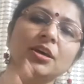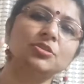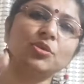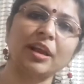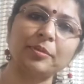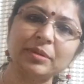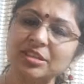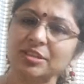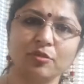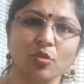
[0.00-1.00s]
So let me
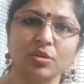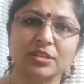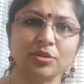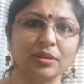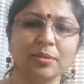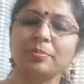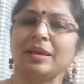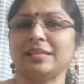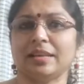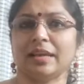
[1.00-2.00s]
just focus on the
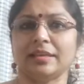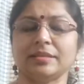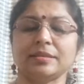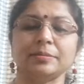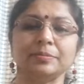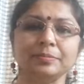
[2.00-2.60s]
page likes.